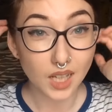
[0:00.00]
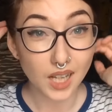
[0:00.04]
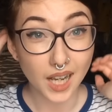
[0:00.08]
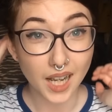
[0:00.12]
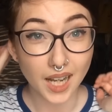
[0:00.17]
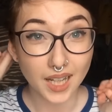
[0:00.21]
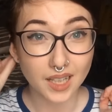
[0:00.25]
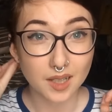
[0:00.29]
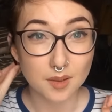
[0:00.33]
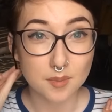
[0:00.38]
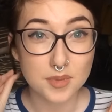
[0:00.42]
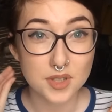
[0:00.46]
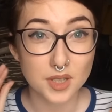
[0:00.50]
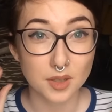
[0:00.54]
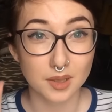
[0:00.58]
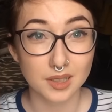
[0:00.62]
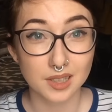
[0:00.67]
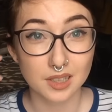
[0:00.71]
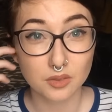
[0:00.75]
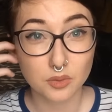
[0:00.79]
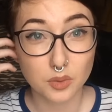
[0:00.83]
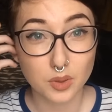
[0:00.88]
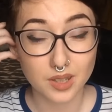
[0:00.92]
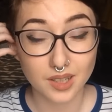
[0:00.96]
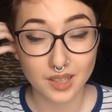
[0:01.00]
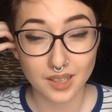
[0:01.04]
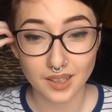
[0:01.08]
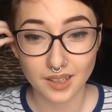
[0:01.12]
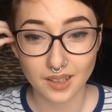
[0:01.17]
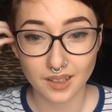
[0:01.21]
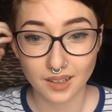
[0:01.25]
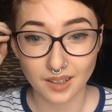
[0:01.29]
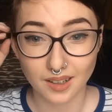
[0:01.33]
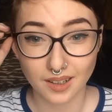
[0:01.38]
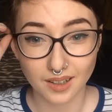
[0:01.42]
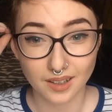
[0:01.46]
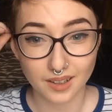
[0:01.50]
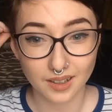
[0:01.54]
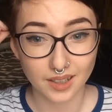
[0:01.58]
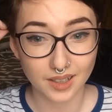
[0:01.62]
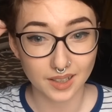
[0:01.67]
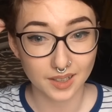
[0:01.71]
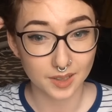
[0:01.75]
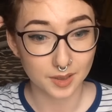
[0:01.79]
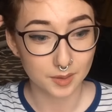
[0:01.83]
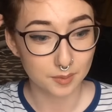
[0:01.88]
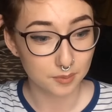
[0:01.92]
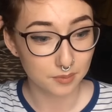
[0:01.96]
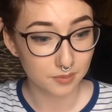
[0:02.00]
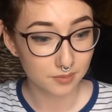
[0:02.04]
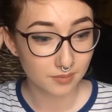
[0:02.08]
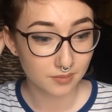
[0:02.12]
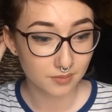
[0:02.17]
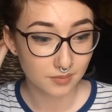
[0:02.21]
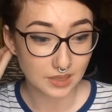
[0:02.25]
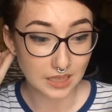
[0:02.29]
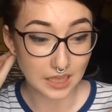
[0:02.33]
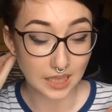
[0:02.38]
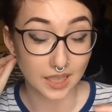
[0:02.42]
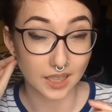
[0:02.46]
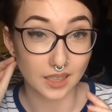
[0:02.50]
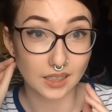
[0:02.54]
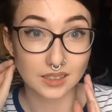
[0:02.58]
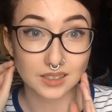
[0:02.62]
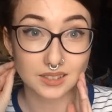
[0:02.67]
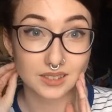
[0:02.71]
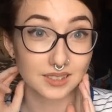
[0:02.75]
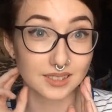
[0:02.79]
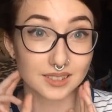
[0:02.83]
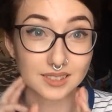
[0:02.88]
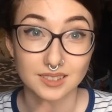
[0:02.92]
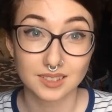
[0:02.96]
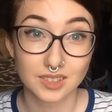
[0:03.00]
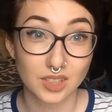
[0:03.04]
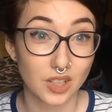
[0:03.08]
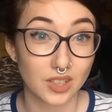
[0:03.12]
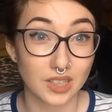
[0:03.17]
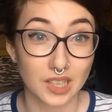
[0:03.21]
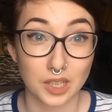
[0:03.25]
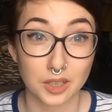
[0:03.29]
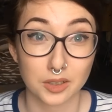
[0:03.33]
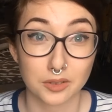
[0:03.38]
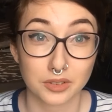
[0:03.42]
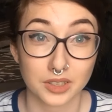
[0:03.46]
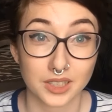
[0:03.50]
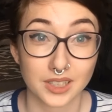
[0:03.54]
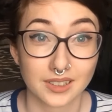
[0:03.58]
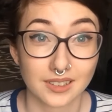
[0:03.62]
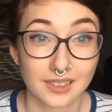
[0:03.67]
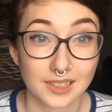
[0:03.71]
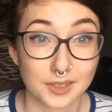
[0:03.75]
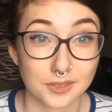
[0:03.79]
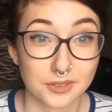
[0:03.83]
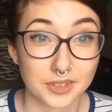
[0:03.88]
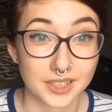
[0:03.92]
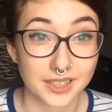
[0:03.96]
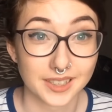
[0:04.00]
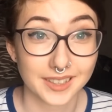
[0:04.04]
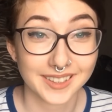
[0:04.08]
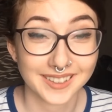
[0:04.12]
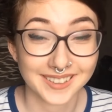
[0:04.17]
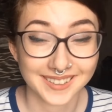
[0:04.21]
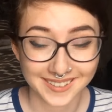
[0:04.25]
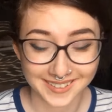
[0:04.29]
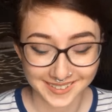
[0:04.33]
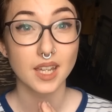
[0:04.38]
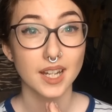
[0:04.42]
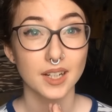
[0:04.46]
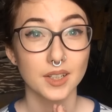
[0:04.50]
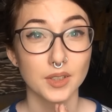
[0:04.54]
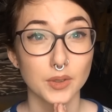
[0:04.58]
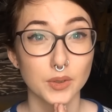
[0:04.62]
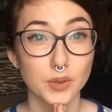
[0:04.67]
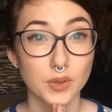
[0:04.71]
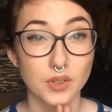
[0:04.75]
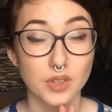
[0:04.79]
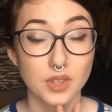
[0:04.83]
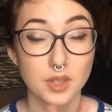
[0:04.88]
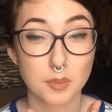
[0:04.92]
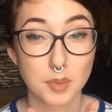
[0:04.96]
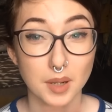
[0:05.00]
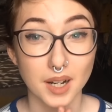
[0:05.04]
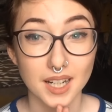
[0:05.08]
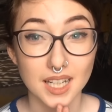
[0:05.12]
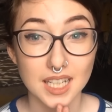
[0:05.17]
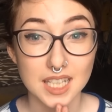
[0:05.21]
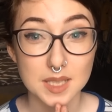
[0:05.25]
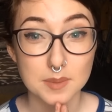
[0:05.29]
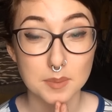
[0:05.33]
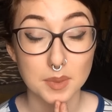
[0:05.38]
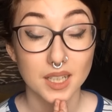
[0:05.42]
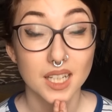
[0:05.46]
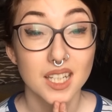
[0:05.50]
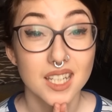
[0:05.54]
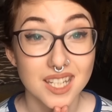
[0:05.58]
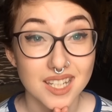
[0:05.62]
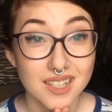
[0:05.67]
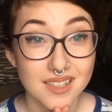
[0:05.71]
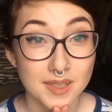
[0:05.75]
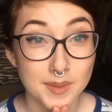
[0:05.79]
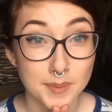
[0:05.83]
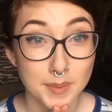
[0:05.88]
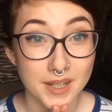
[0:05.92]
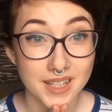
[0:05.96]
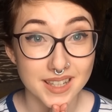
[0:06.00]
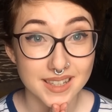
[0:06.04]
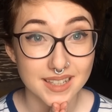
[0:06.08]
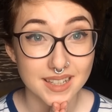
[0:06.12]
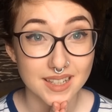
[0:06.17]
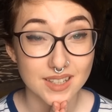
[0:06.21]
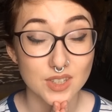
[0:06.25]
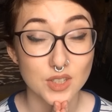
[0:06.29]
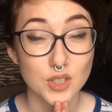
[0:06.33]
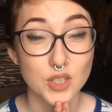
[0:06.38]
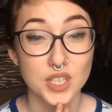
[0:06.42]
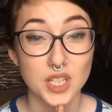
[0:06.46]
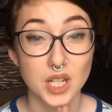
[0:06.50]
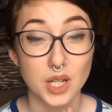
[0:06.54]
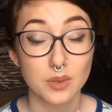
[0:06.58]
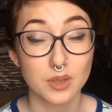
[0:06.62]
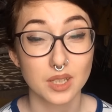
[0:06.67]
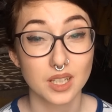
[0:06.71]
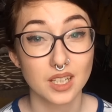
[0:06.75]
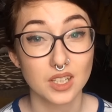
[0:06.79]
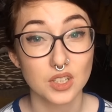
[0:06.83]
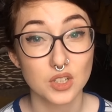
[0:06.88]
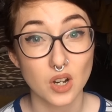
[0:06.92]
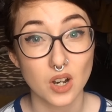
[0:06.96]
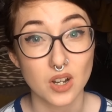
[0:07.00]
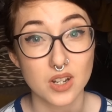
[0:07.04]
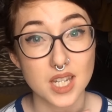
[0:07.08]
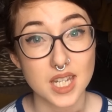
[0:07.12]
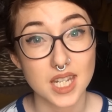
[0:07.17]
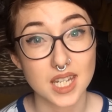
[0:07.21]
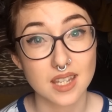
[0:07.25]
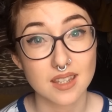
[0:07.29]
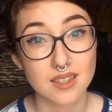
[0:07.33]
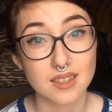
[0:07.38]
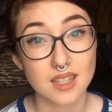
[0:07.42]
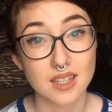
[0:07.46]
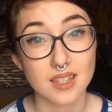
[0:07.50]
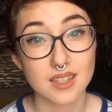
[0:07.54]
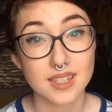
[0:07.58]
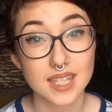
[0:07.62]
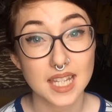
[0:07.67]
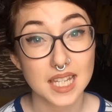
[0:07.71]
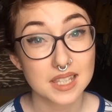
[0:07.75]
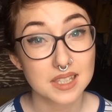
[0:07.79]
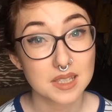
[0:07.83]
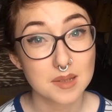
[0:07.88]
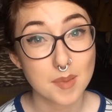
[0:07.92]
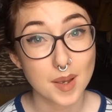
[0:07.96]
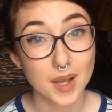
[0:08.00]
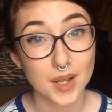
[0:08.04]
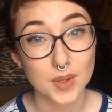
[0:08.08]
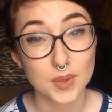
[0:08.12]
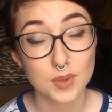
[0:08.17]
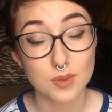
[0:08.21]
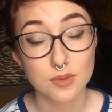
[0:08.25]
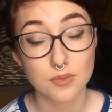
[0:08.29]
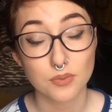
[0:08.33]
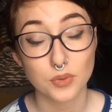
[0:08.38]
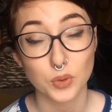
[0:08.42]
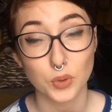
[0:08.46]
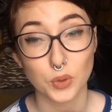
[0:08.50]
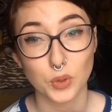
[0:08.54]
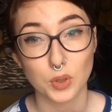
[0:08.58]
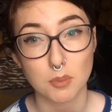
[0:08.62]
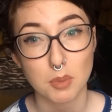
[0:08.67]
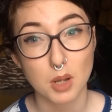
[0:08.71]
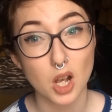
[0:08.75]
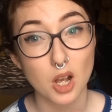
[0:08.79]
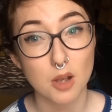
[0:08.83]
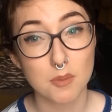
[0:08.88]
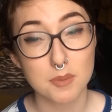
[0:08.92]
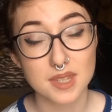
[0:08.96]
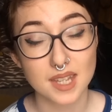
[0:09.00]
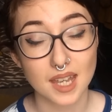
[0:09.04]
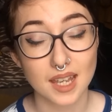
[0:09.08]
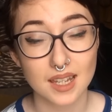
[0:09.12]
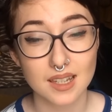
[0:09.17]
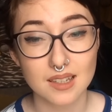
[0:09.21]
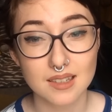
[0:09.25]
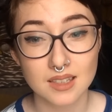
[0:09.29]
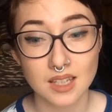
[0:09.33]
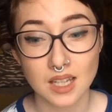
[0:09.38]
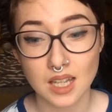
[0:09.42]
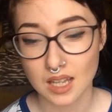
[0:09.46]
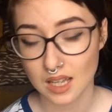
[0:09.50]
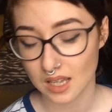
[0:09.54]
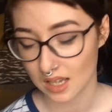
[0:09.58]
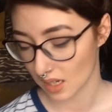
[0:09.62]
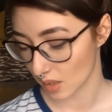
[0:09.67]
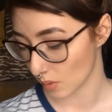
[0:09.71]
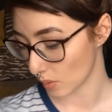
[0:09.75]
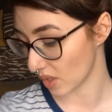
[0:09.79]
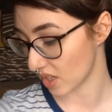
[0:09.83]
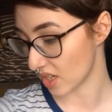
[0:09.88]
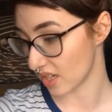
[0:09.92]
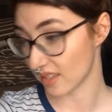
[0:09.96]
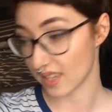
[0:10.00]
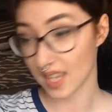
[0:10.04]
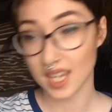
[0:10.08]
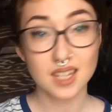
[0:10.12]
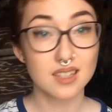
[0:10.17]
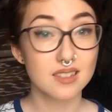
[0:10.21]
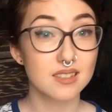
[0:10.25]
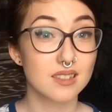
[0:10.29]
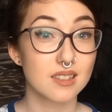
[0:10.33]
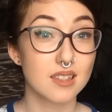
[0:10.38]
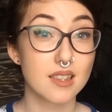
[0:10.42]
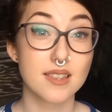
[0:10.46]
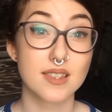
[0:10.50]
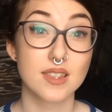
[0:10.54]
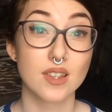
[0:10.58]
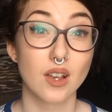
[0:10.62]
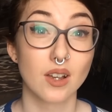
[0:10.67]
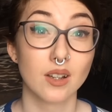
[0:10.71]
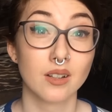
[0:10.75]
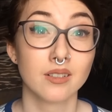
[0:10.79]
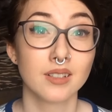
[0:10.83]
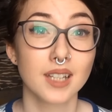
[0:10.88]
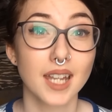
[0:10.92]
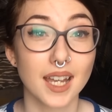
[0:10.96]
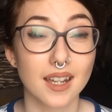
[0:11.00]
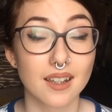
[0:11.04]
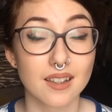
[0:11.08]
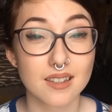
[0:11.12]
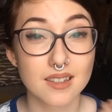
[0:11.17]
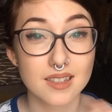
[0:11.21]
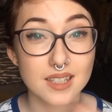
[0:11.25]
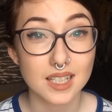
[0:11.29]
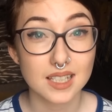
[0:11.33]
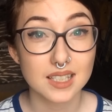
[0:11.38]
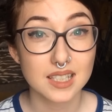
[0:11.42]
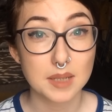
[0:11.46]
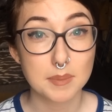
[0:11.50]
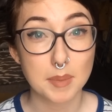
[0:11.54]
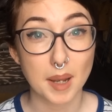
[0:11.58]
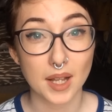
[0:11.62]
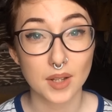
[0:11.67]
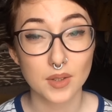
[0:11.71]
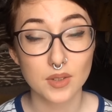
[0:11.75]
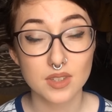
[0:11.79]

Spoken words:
I am so in love with it. Yeah, I can't get over it. I love it. Now, the price, because she's an apprentice, she only charges £60 for palm size, which is this. So yeah, £60,